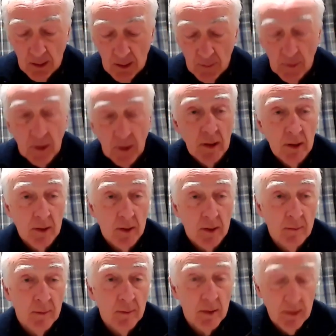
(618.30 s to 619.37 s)
And Mark tells
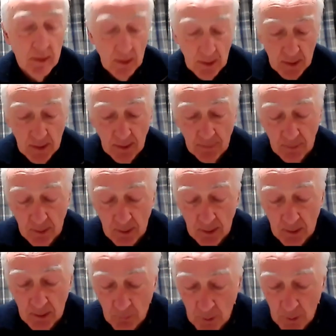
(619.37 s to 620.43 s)
us in verse 37
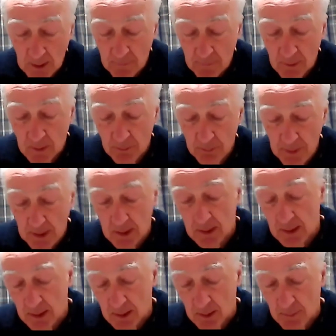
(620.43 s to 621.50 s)
that the waves
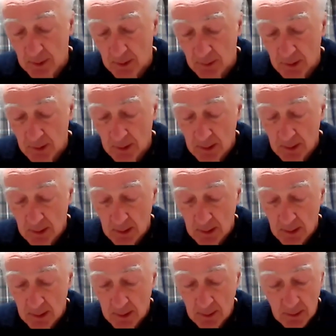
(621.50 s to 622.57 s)
beat into the boat
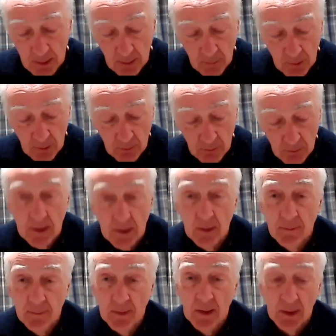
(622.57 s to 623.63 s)
so that it was already
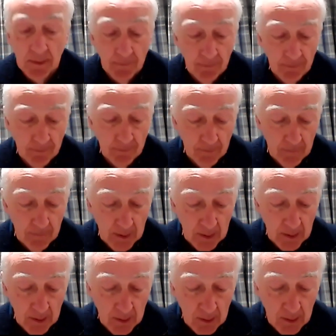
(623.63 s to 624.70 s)
filling
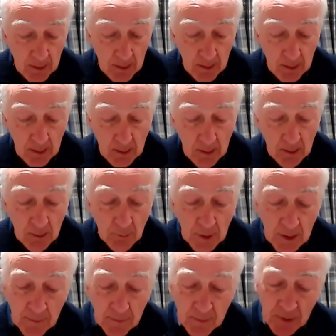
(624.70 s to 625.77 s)
and the
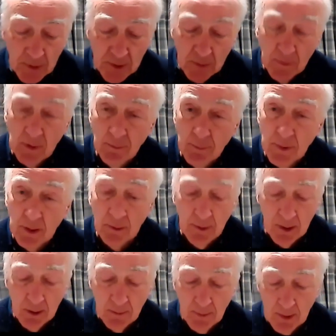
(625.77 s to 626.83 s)
waves must have been
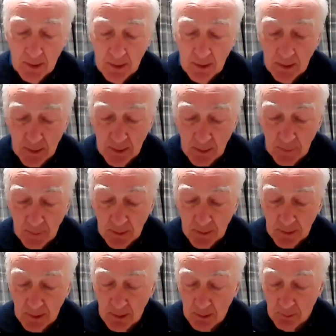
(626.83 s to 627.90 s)
blowing over the side of the boat
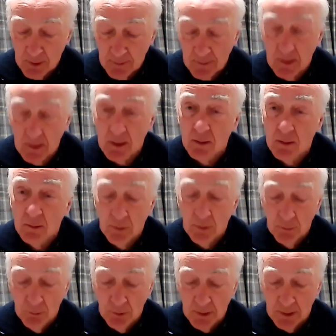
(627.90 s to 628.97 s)
so that it was filling
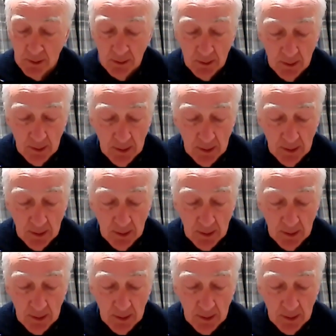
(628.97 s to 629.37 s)
with water.